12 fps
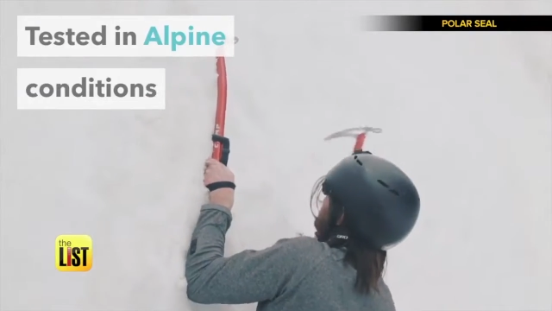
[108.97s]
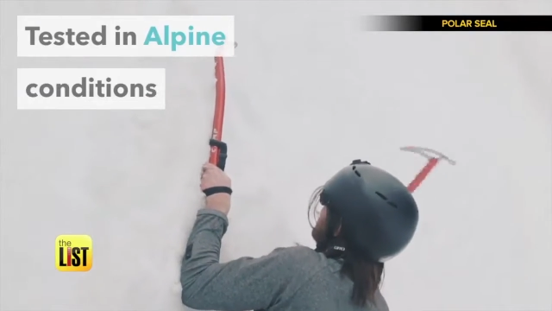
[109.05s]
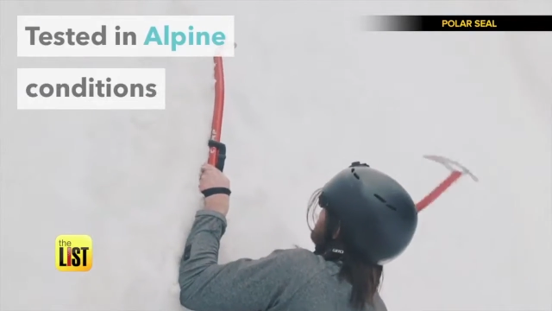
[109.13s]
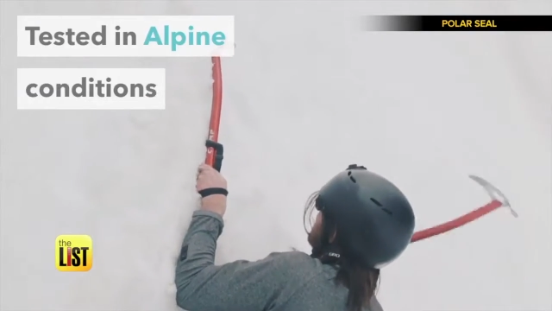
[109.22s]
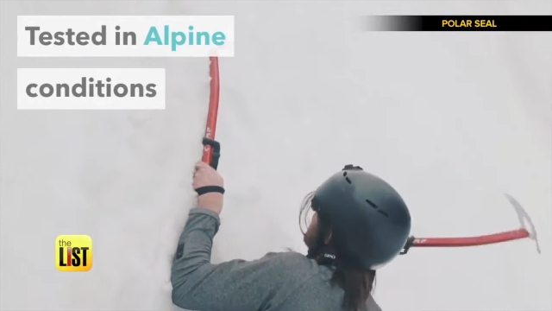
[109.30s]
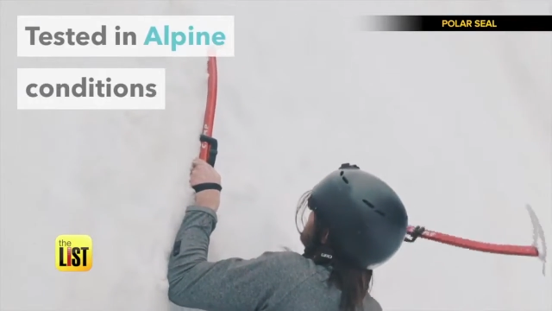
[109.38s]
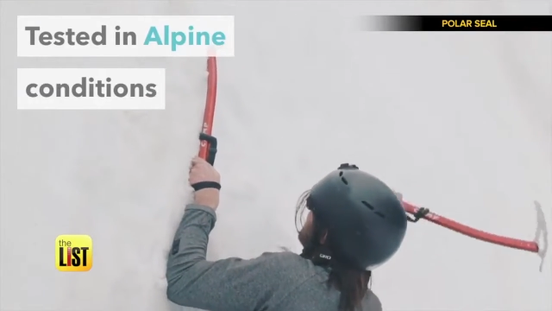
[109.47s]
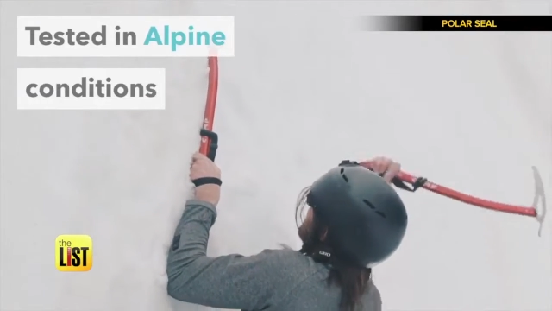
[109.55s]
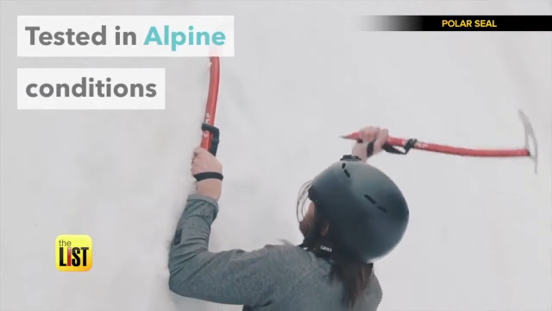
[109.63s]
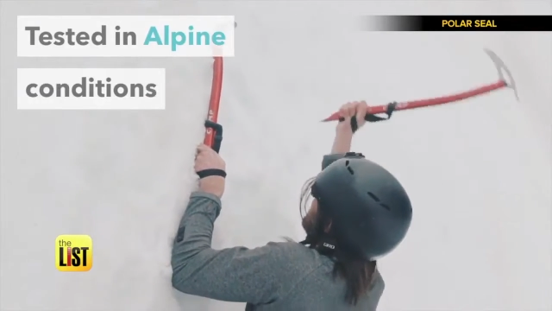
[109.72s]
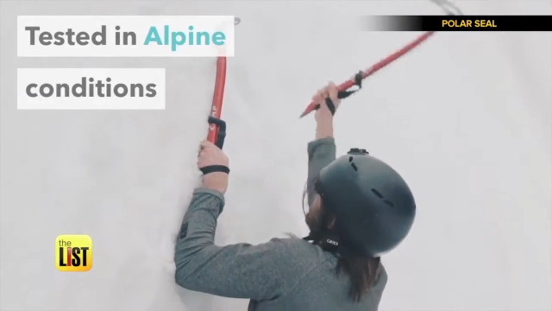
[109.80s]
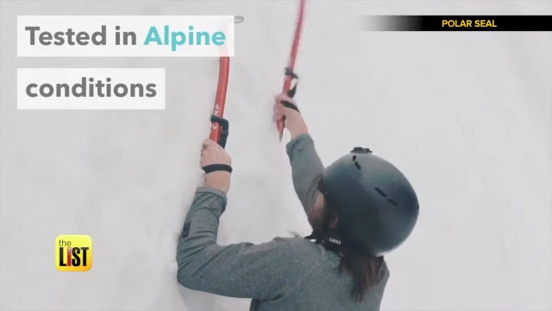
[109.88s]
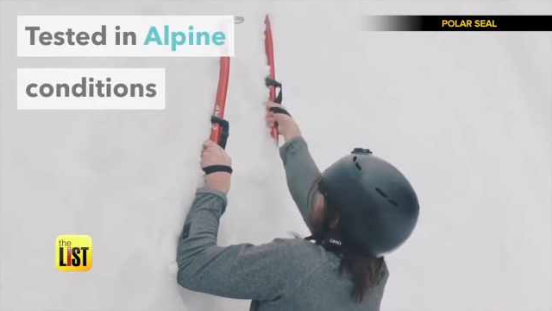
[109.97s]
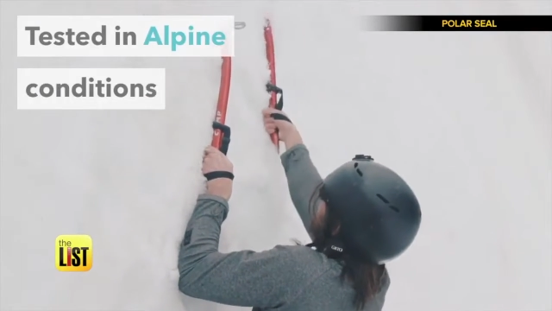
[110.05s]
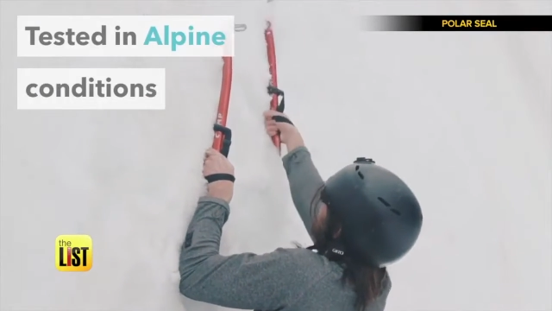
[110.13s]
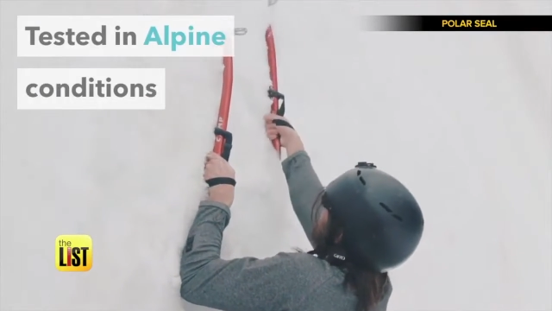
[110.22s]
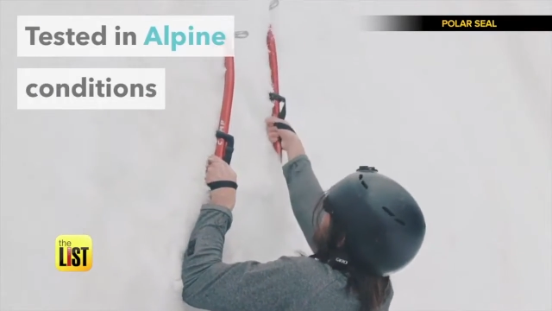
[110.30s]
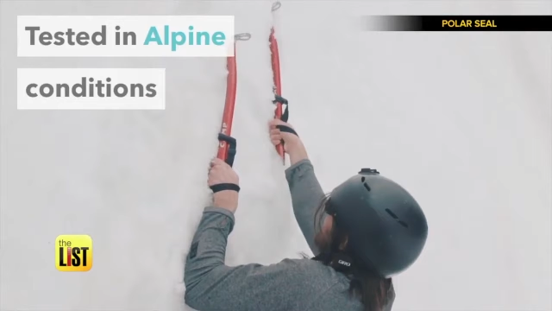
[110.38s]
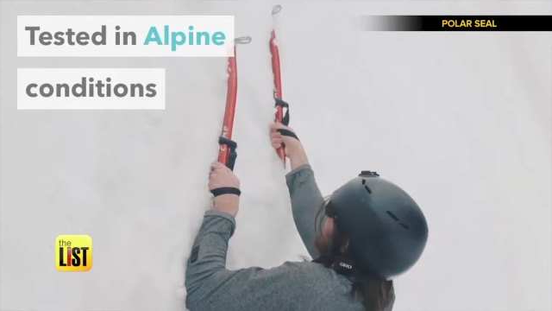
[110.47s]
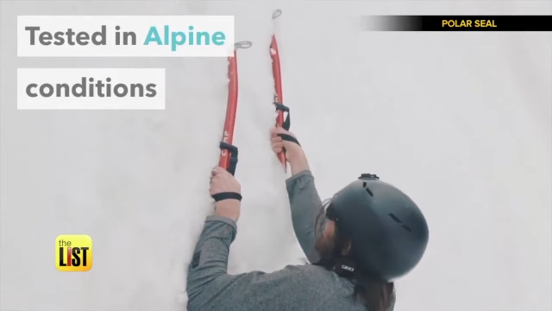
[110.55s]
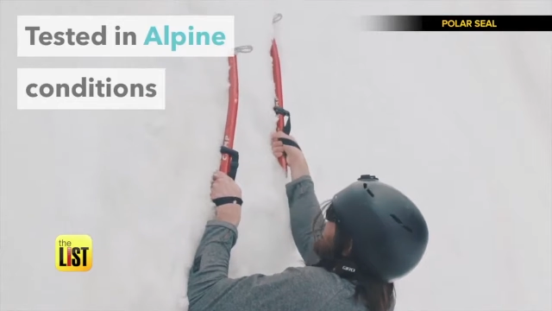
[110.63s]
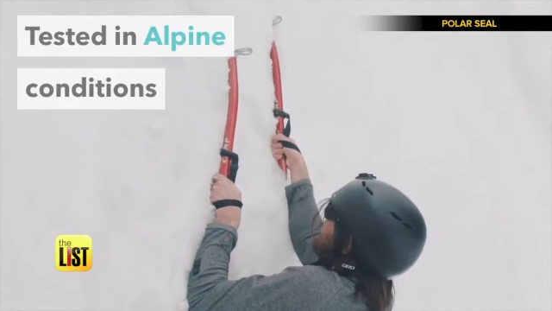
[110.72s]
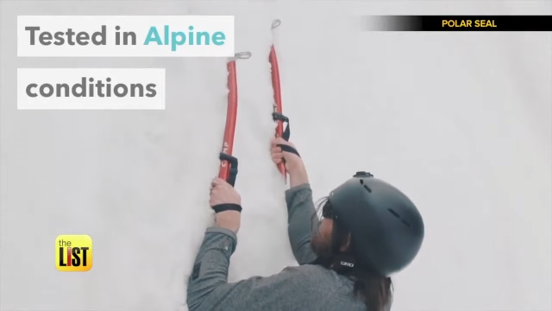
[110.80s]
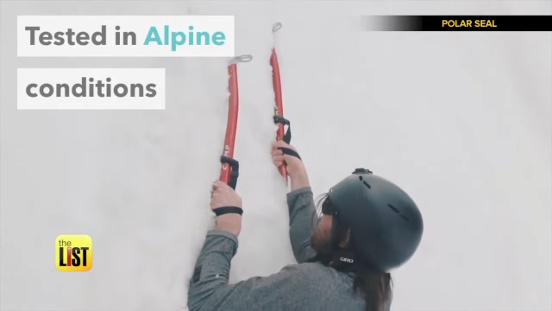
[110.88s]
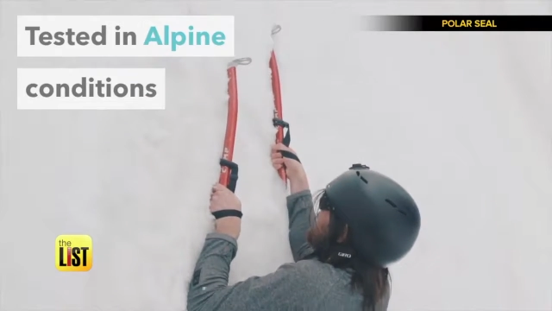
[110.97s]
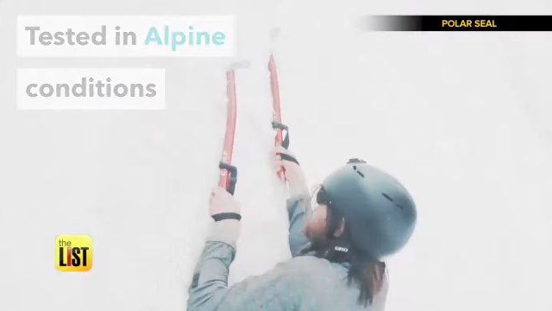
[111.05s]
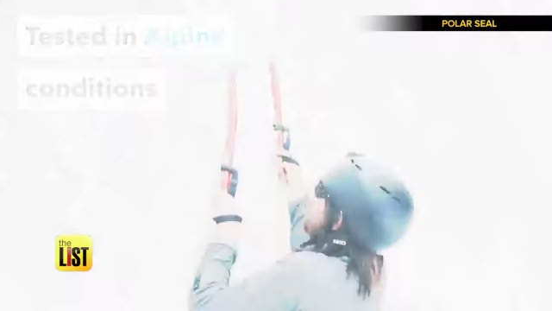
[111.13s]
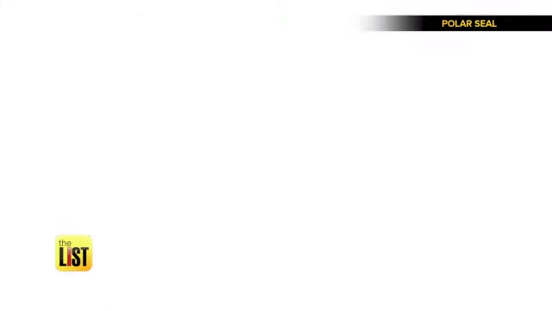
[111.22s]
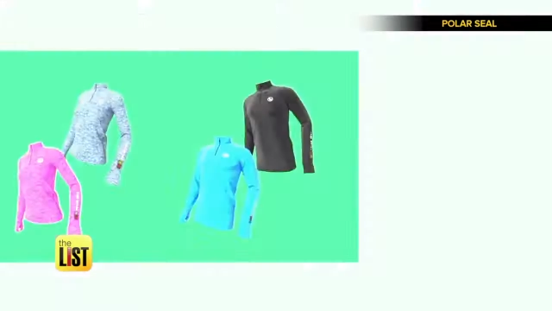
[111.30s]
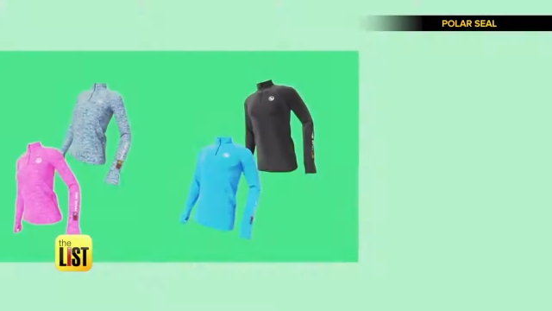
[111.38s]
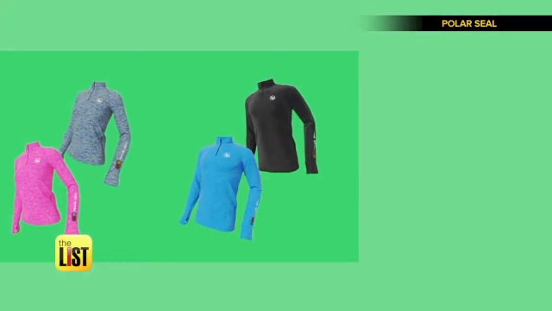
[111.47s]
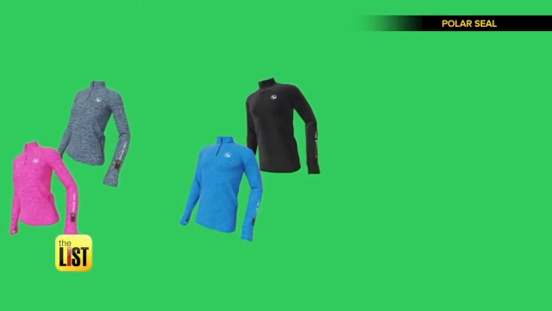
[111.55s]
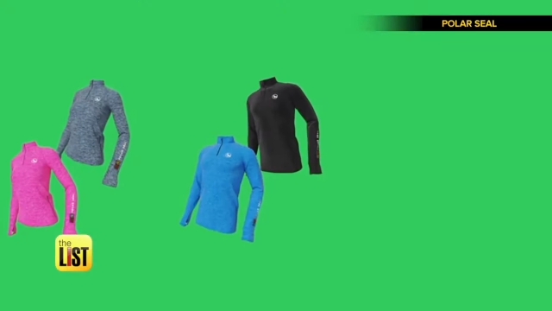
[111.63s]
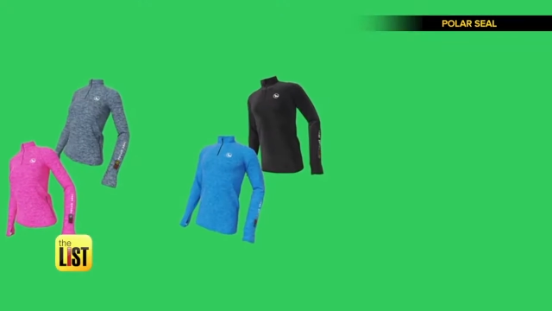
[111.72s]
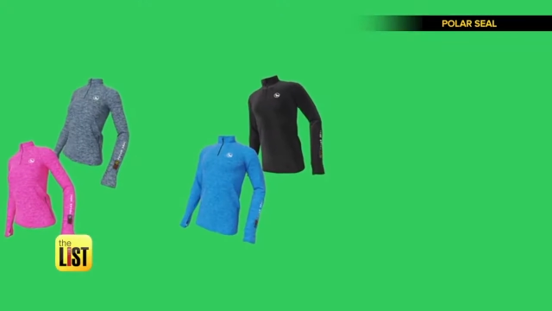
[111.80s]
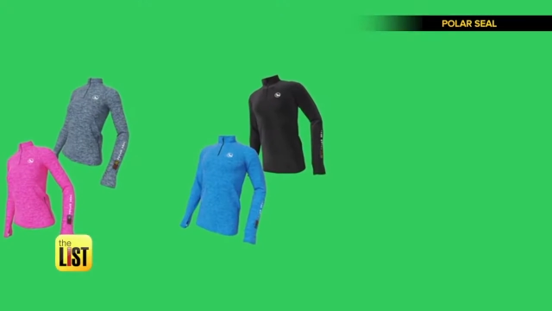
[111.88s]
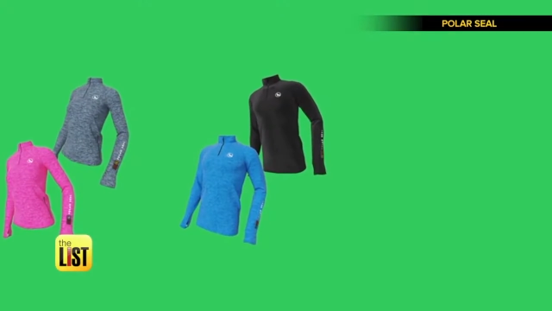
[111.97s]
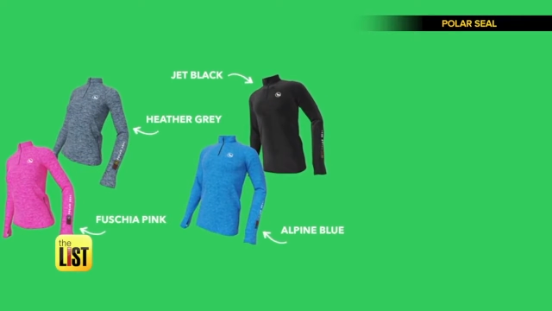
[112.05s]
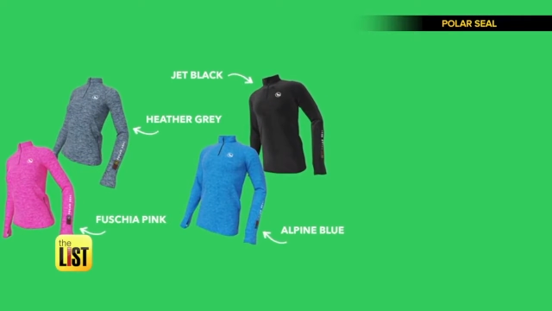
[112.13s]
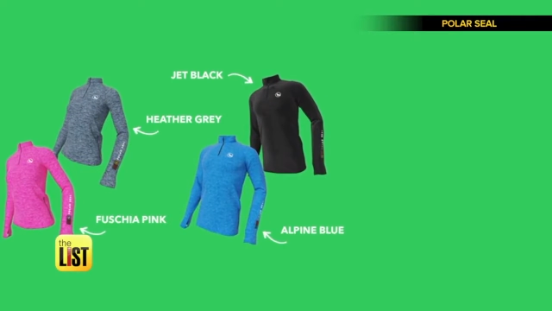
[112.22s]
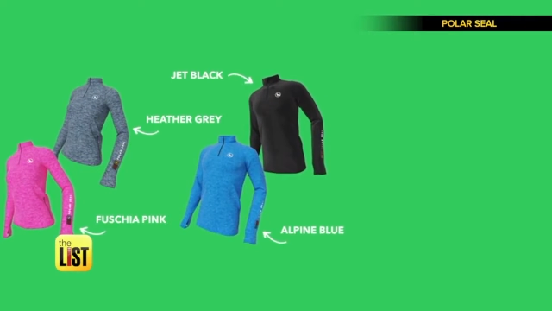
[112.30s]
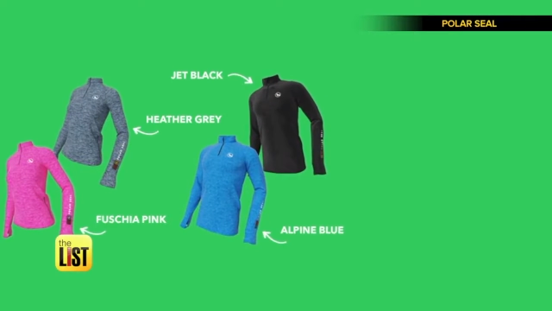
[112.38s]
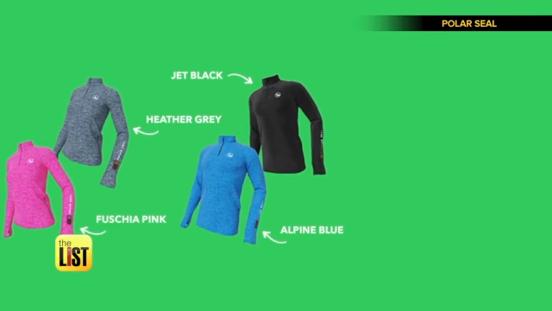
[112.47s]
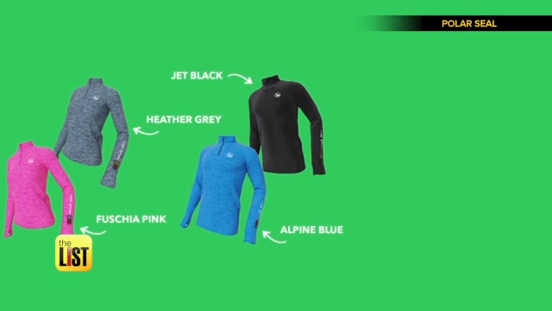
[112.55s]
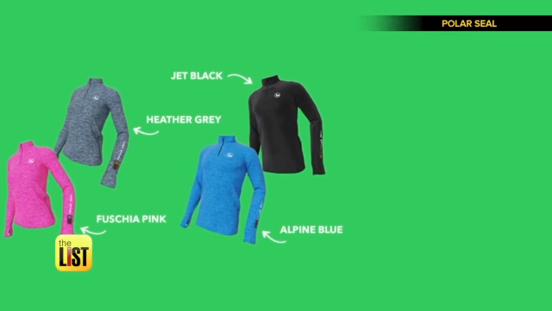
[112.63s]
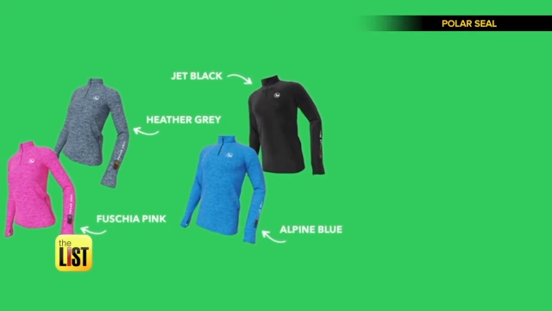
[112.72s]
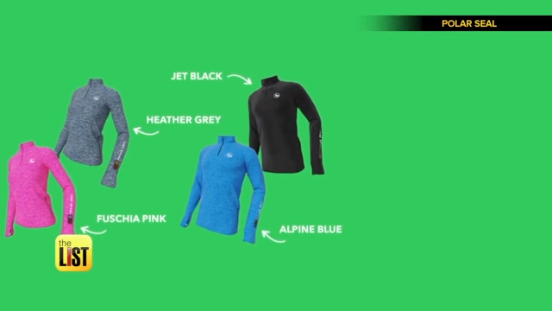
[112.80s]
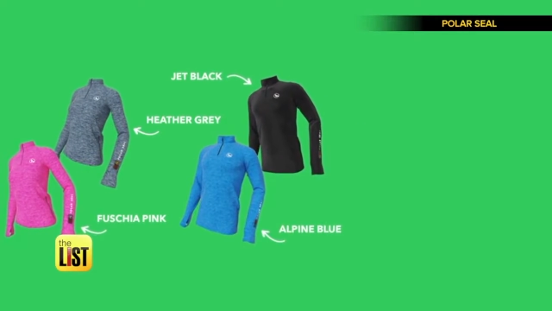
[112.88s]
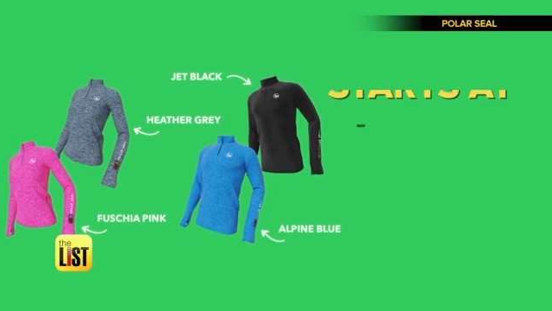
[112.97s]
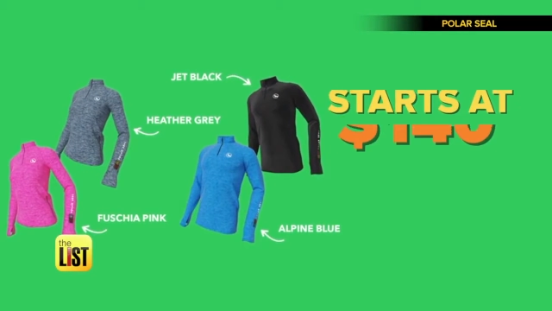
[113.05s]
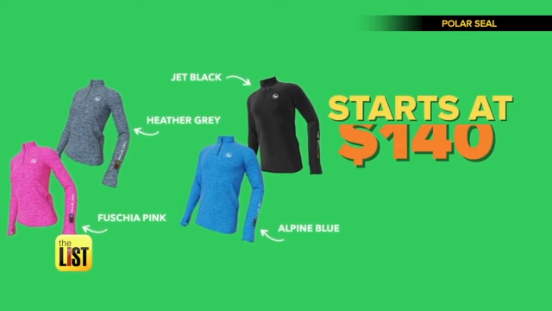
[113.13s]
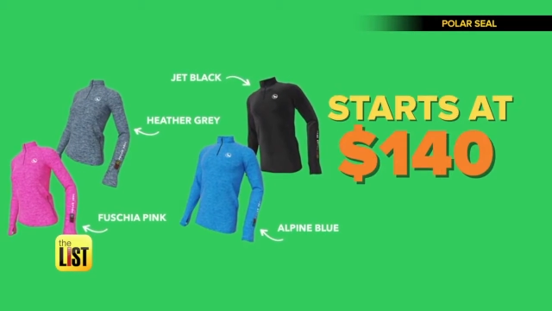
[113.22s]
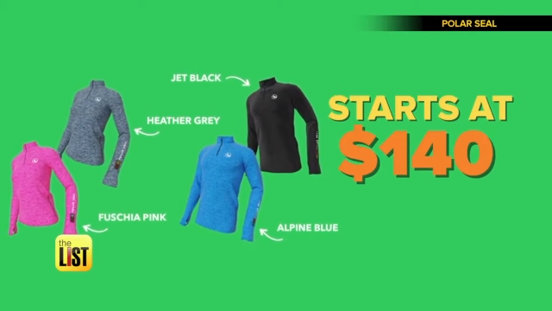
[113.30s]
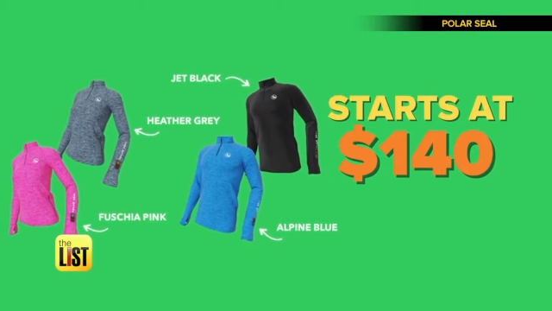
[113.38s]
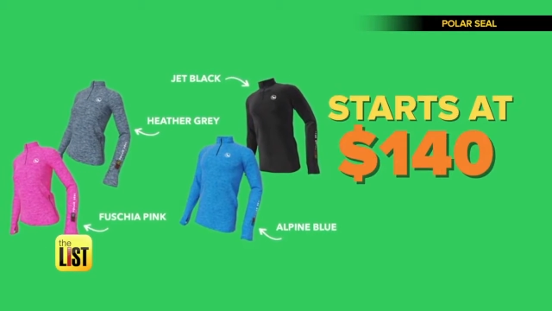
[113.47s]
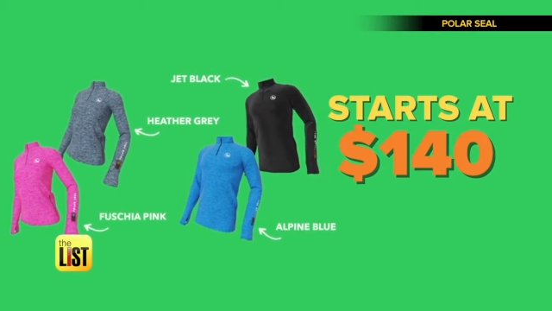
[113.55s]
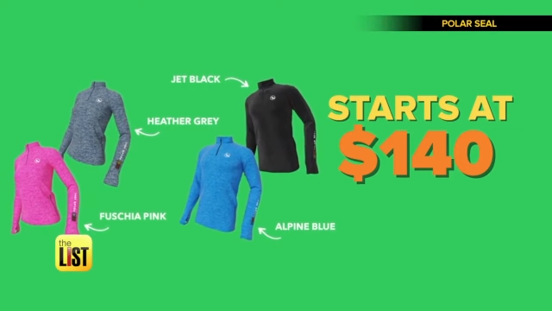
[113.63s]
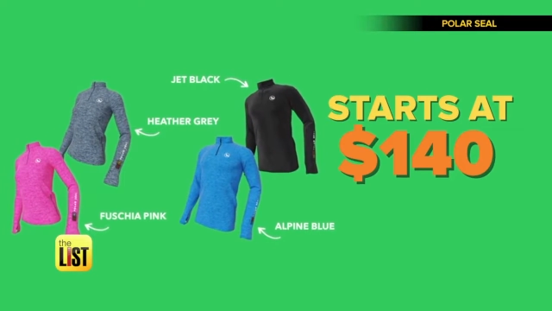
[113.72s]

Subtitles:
No face is visible, so there are no lips to read.